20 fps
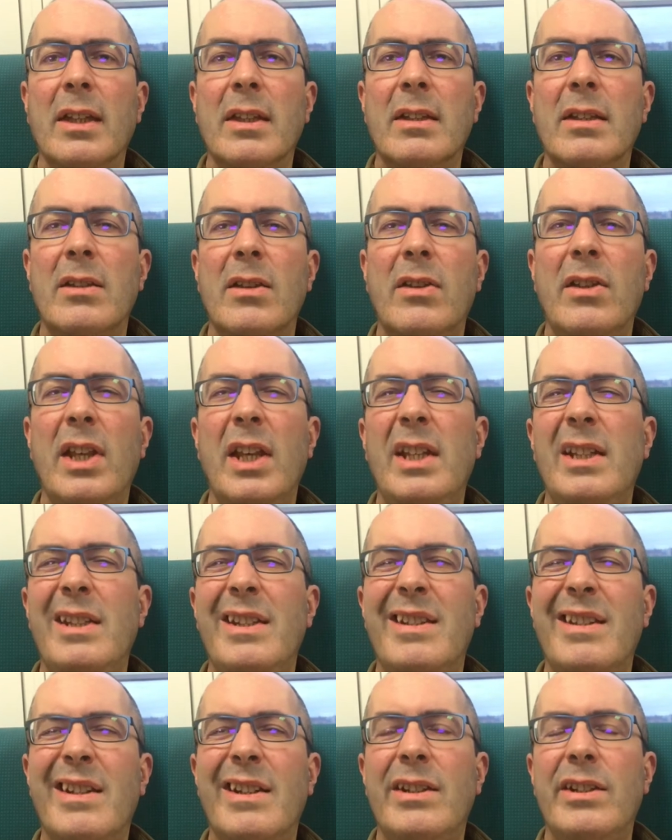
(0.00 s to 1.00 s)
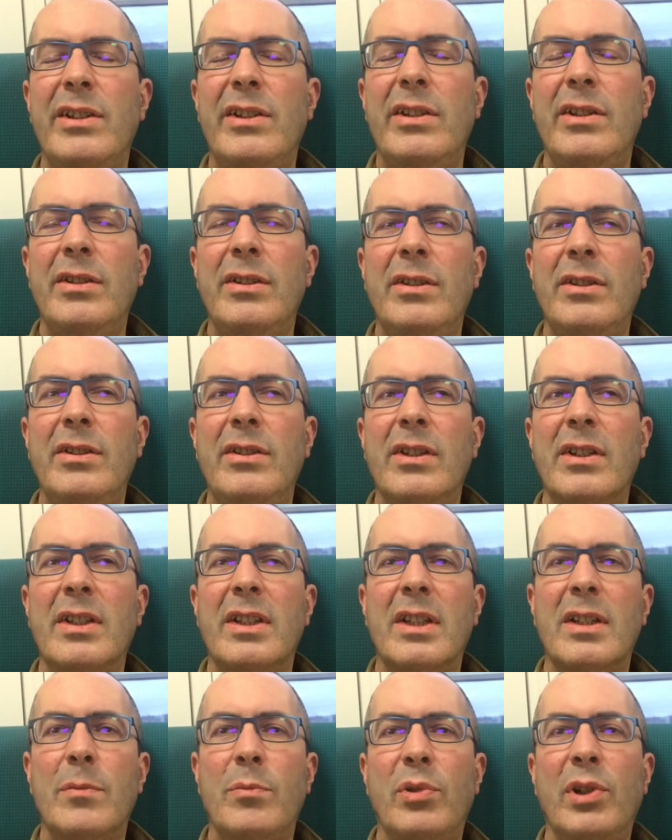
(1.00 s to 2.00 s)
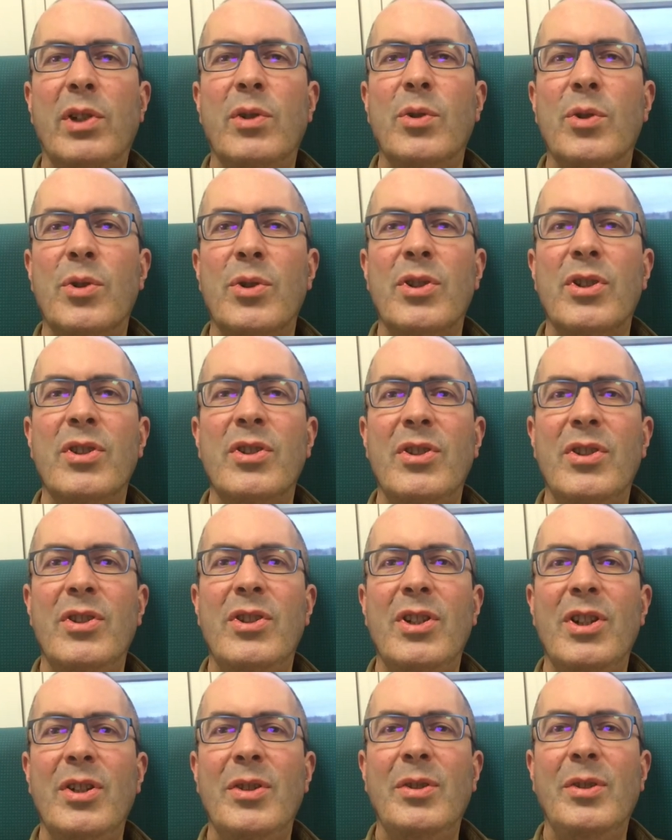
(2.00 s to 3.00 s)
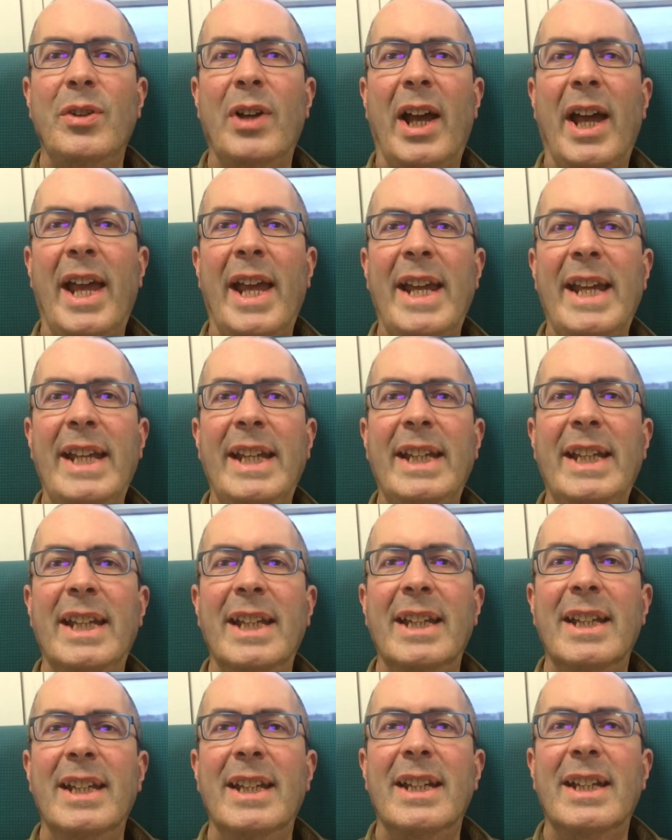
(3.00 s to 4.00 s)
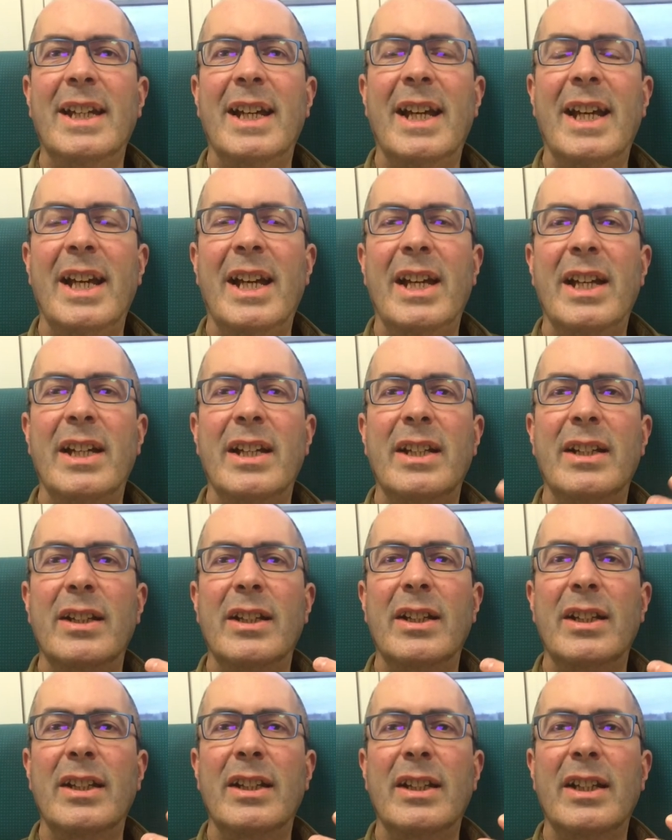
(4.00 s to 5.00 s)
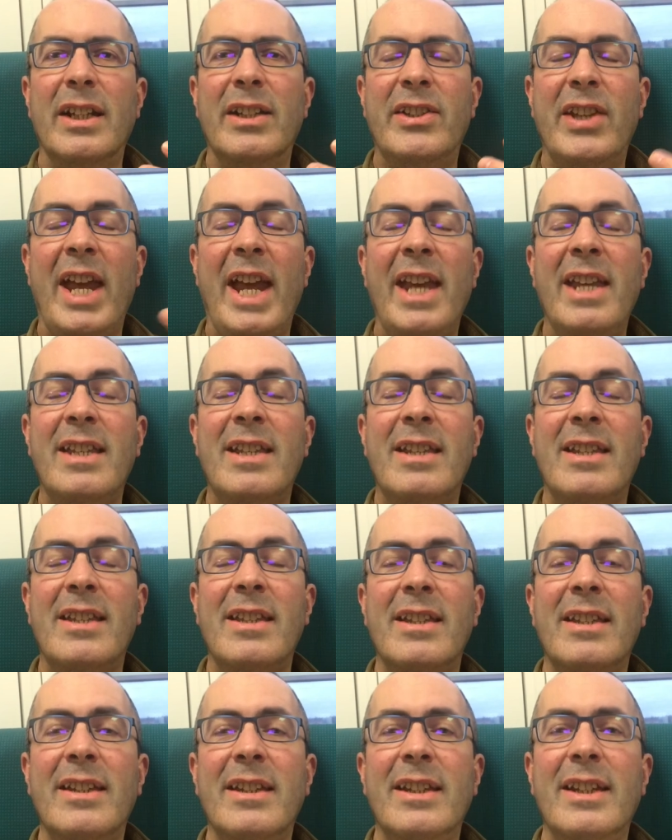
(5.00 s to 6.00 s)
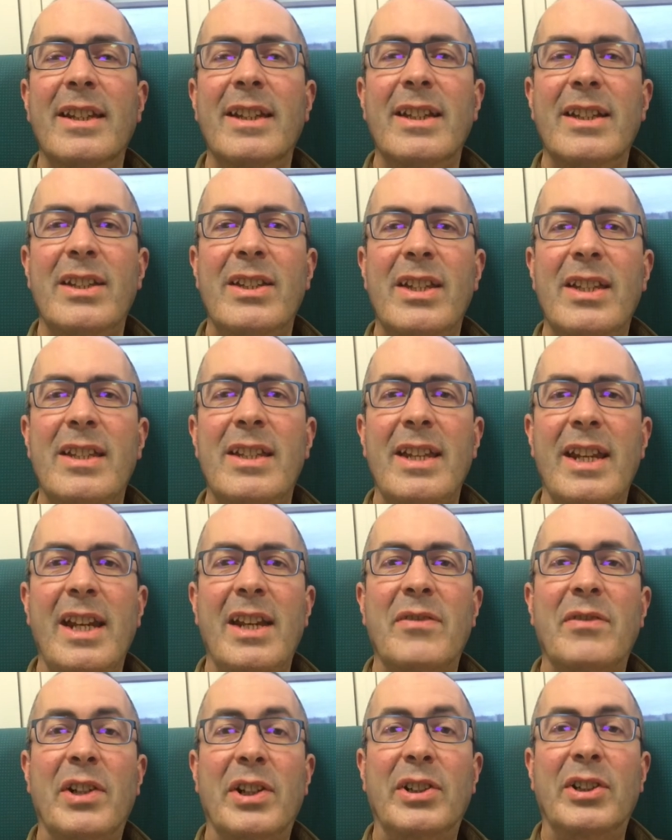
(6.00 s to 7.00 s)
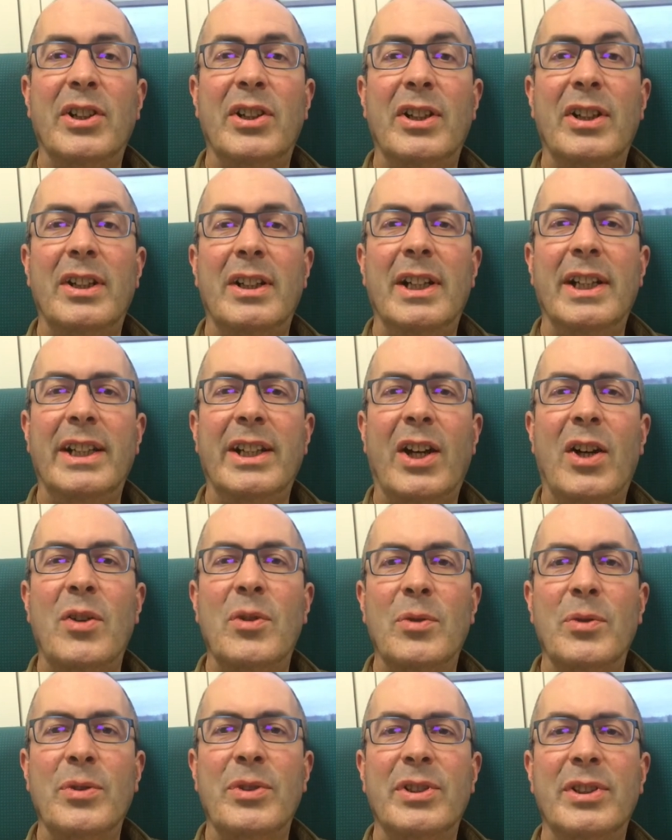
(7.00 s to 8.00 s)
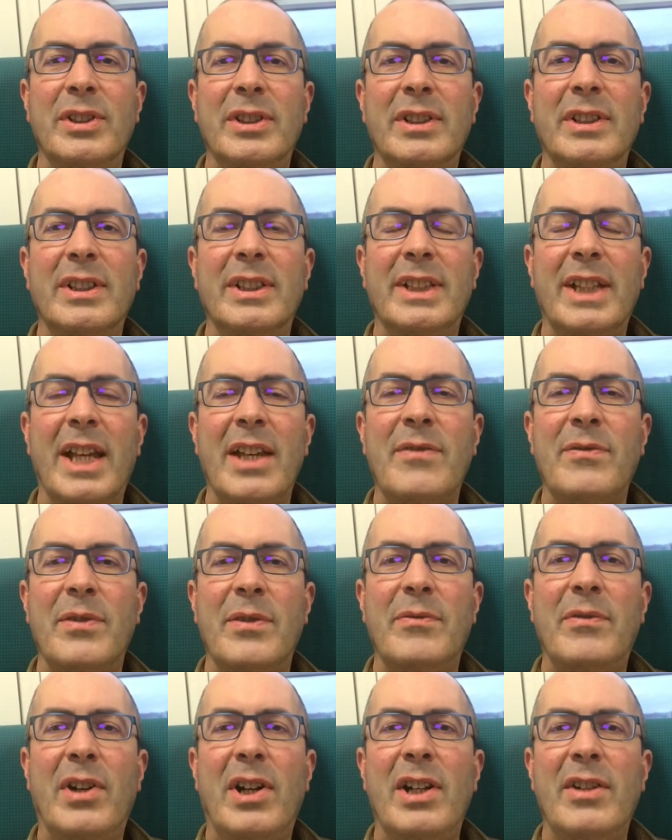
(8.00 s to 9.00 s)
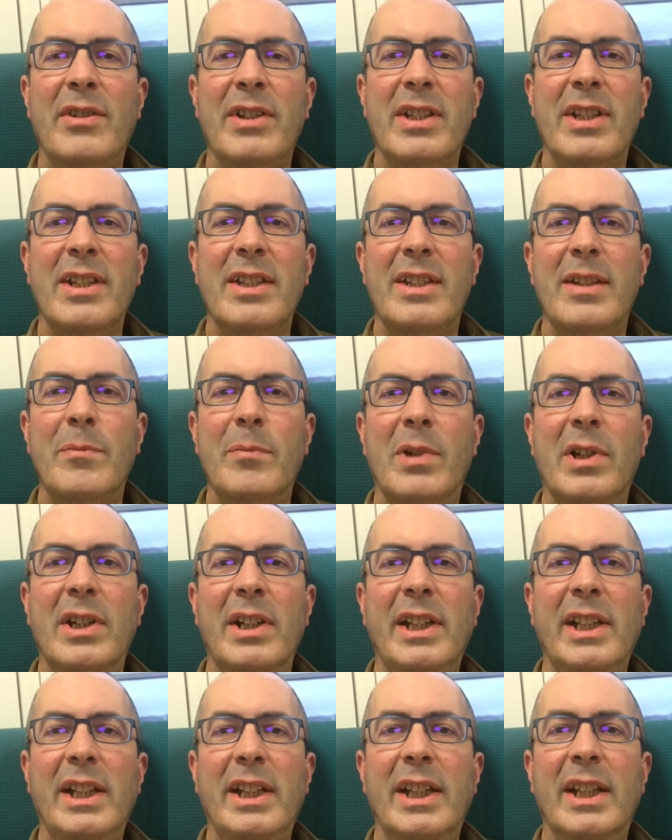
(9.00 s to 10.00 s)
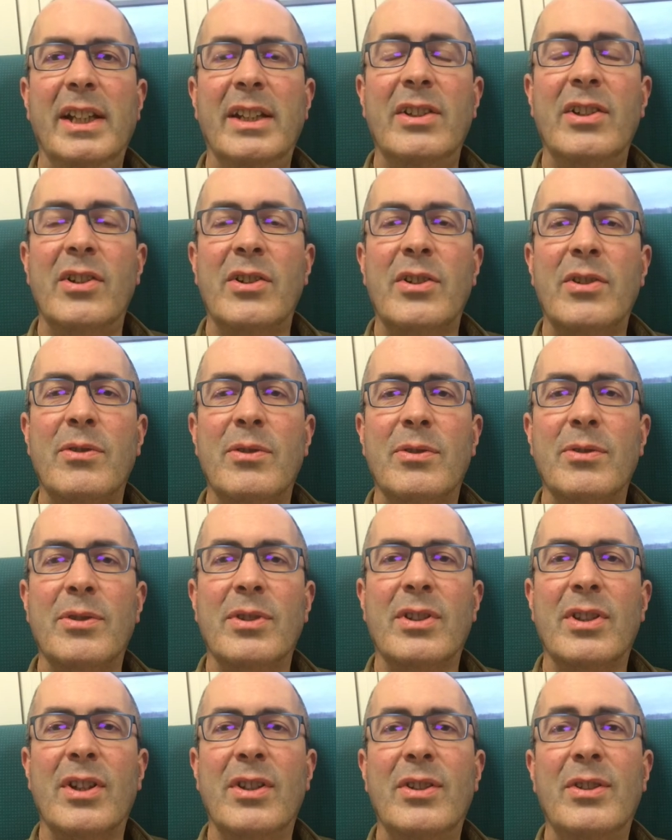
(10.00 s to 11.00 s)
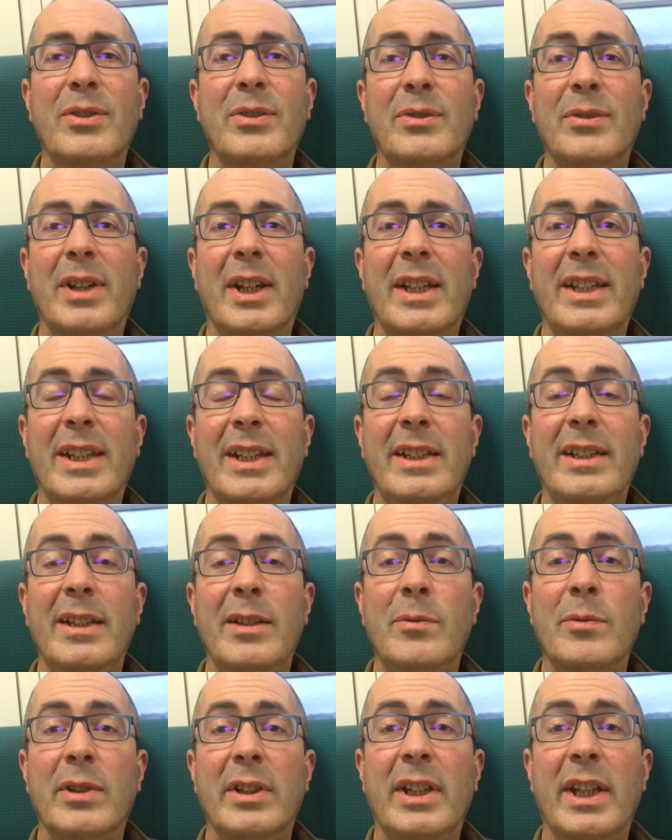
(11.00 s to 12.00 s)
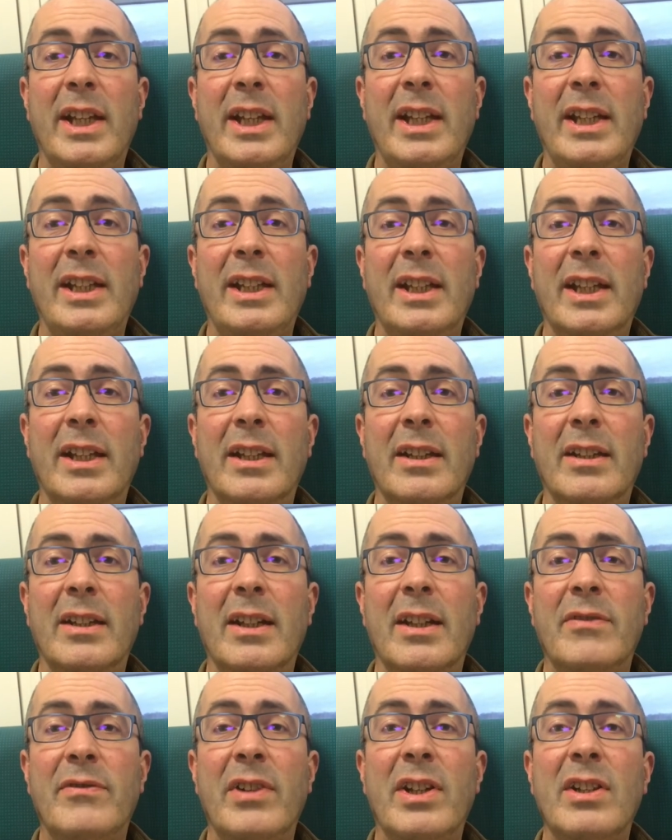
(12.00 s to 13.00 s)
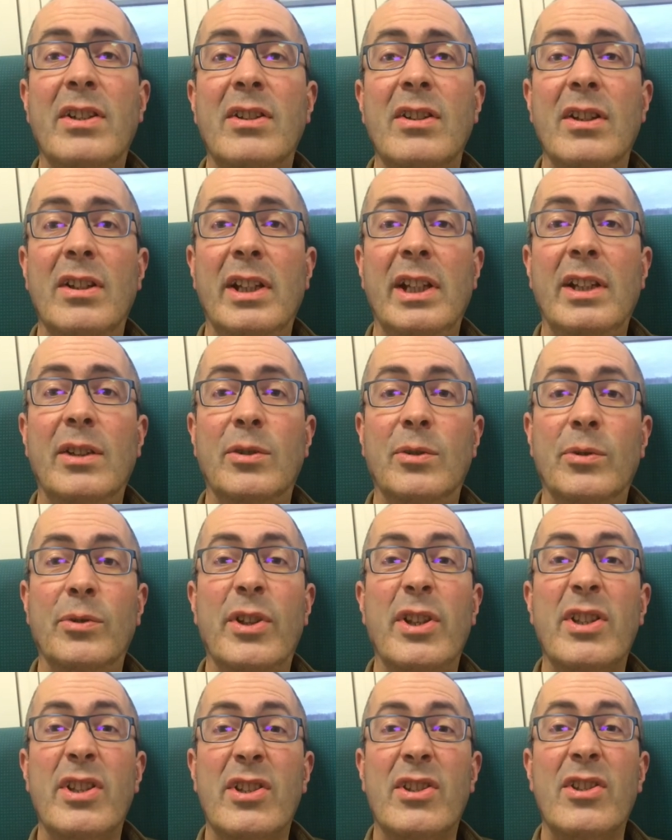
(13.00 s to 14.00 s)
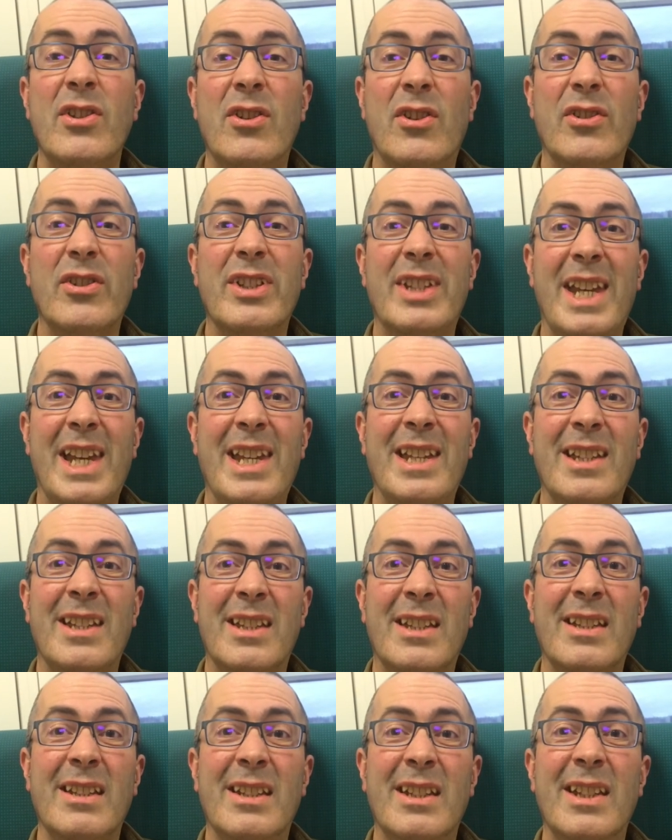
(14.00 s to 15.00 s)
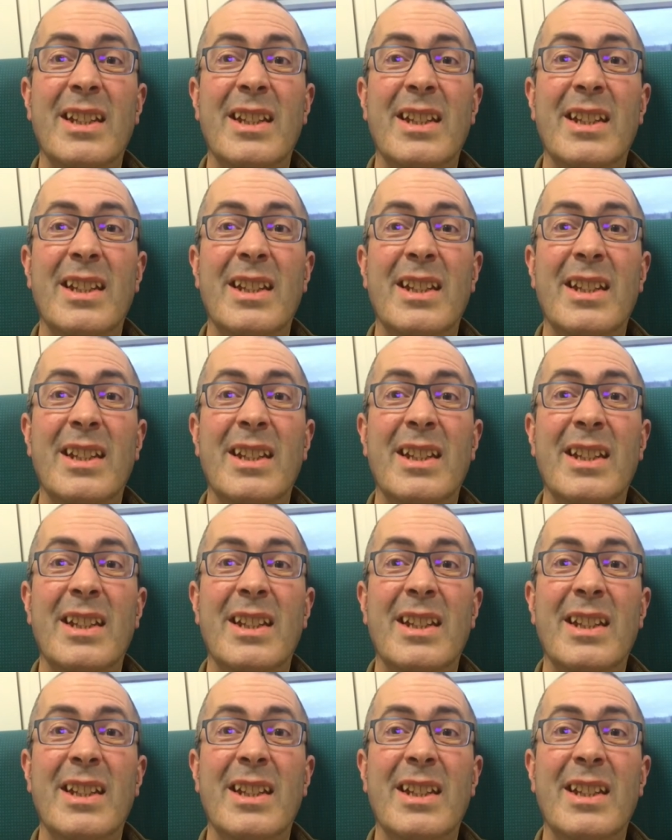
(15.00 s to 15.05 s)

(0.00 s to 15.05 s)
So they decided to, just as a precaution, do a test to see if I got a cold, a test for viruses in my nostrils. So they did what they affectionately called a snot test.